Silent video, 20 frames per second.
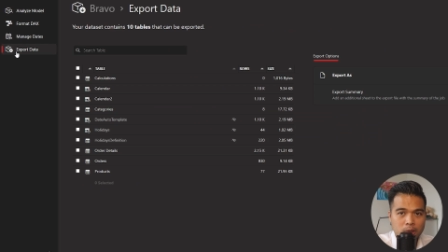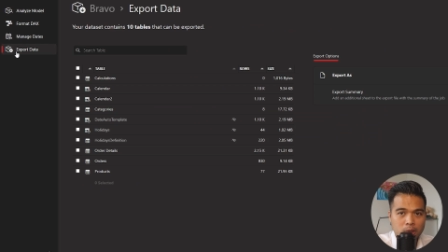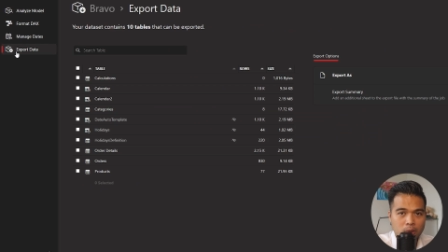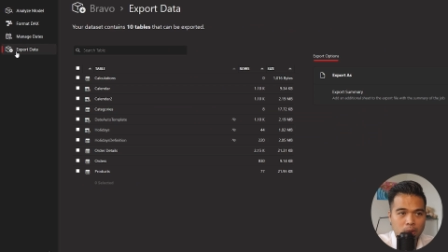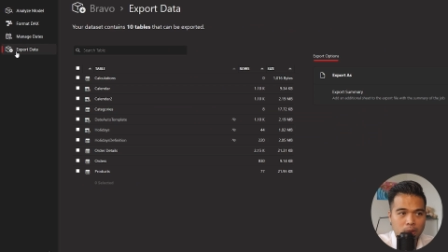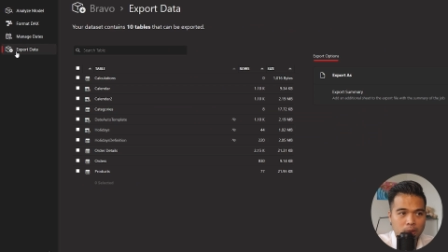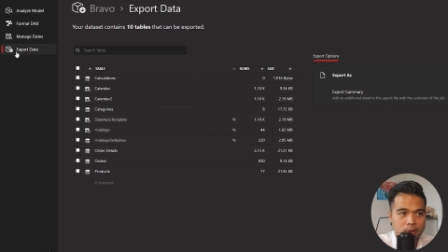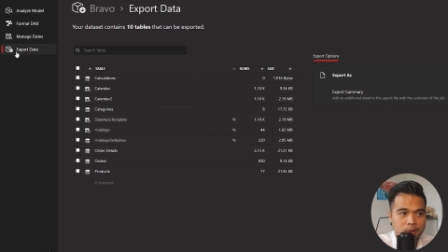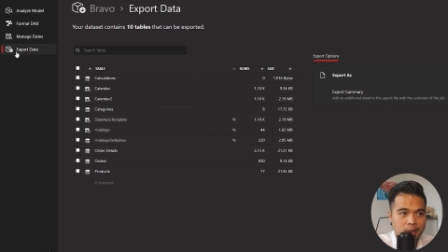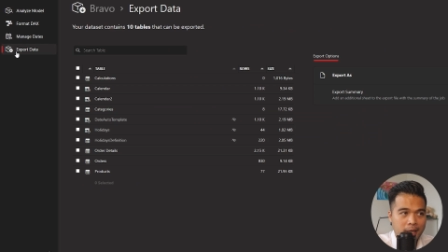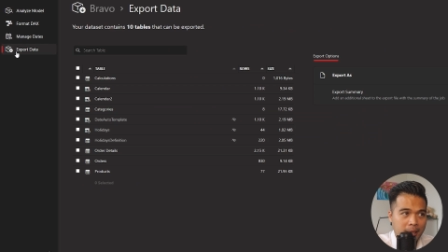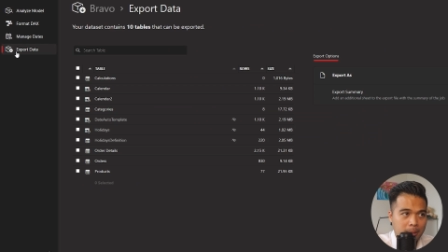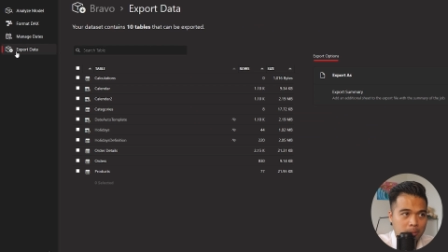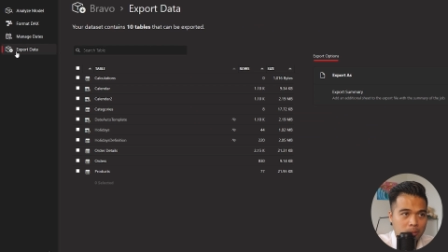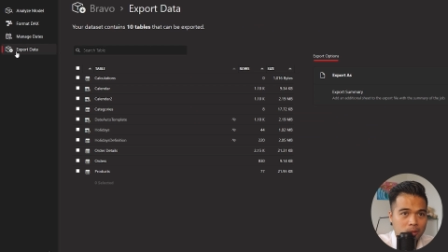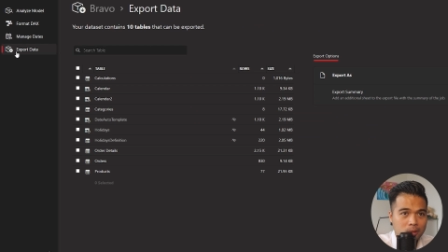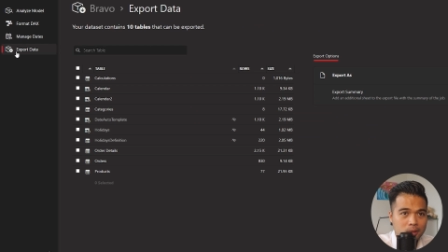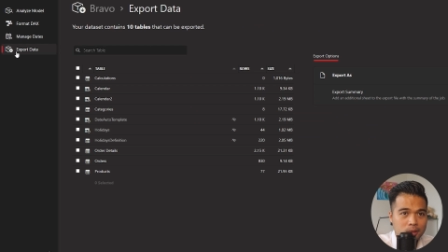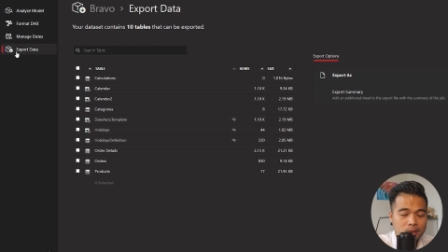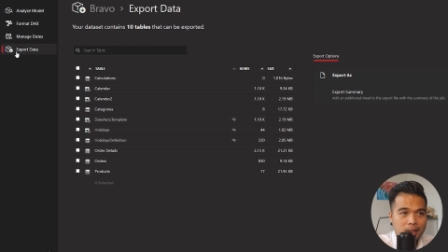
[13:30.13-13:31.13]
your
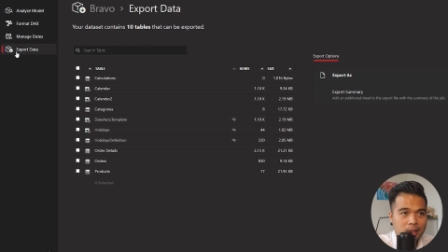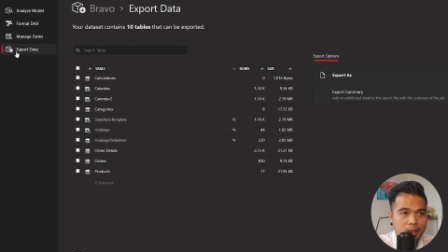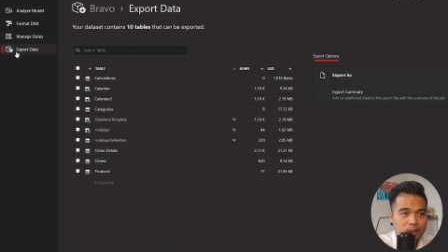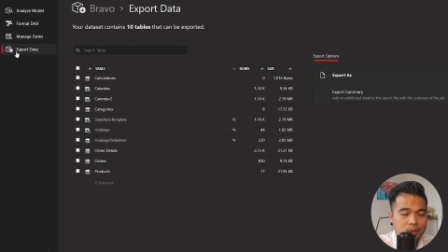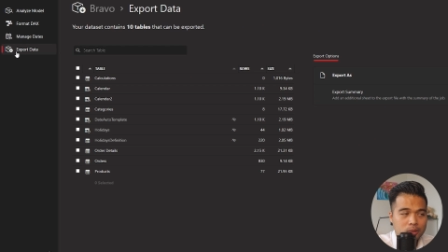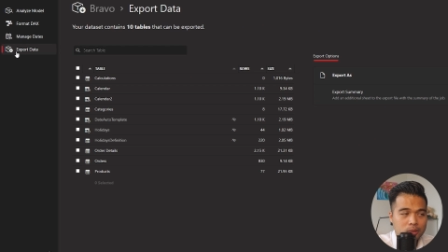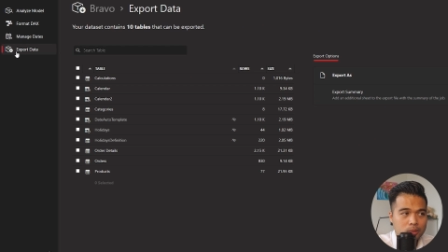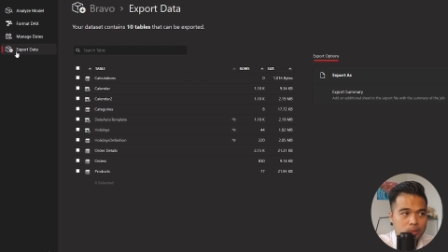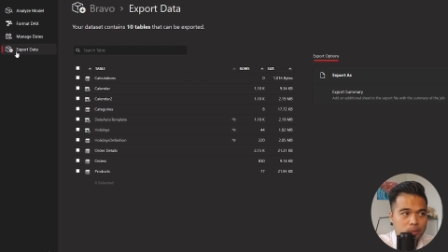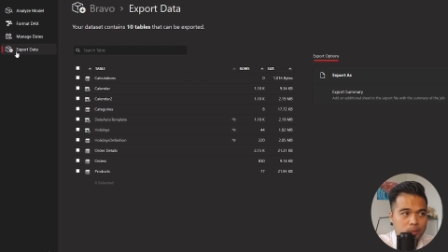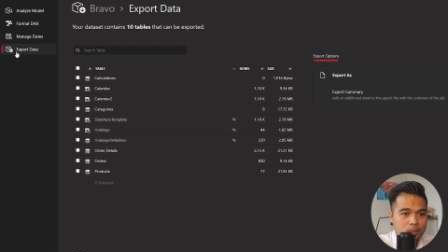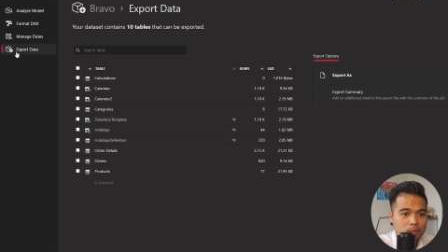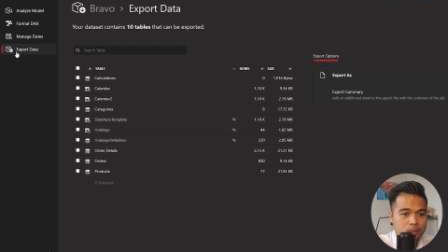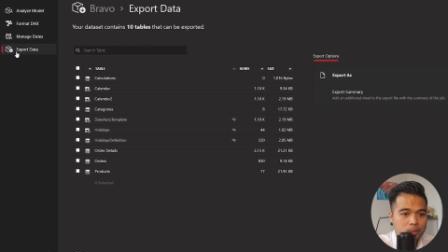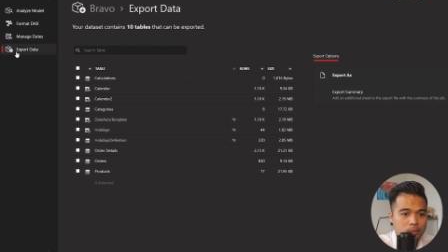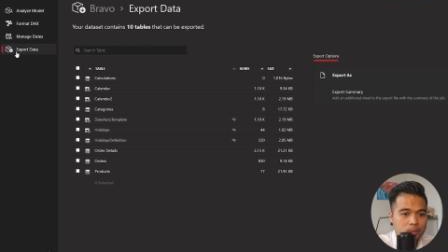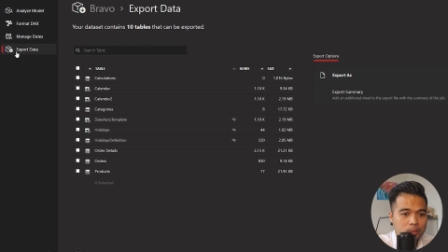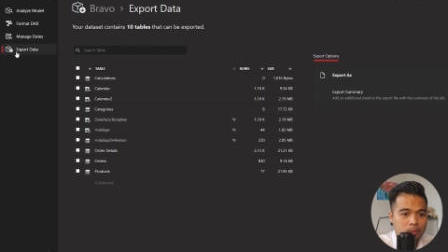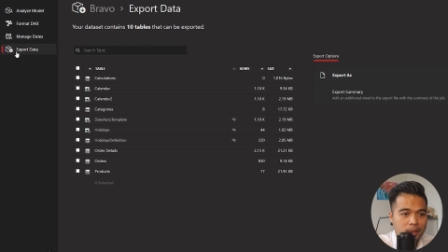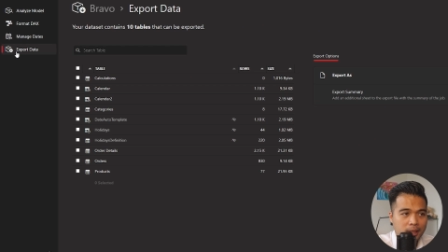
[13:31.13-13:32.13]
tables
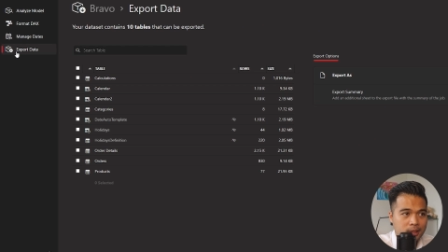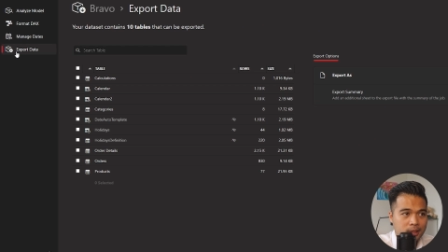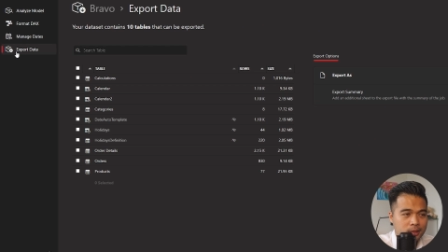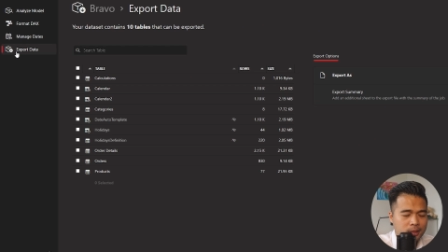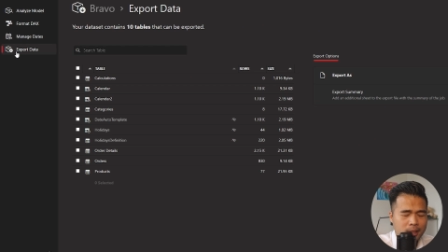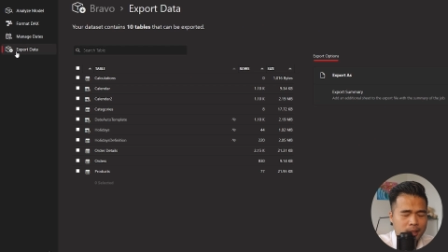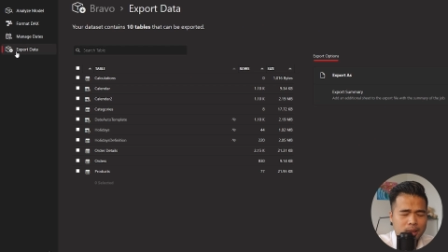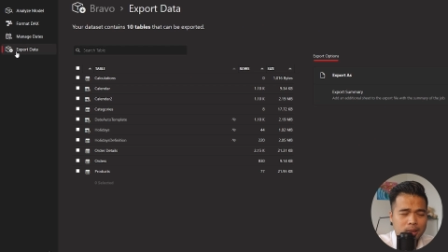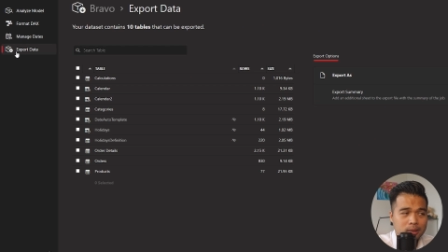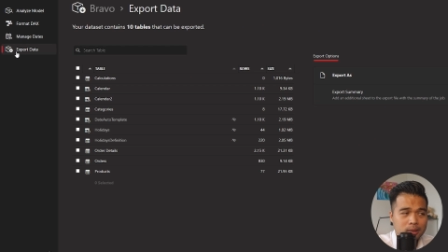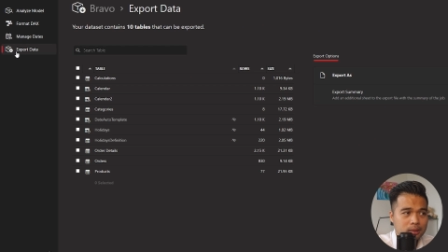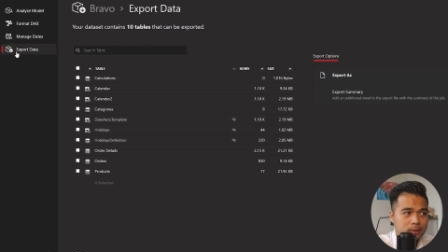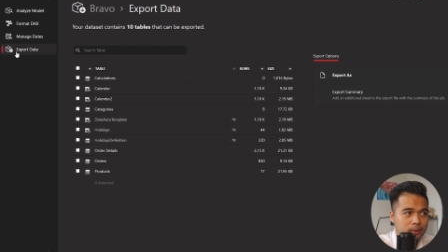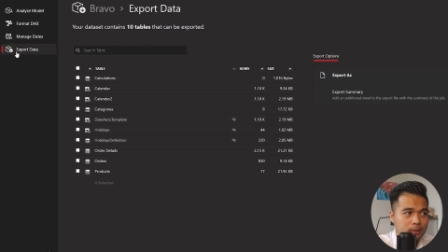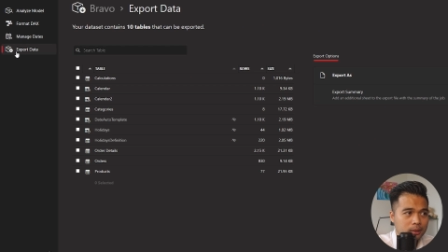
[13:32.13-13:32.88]
into Excel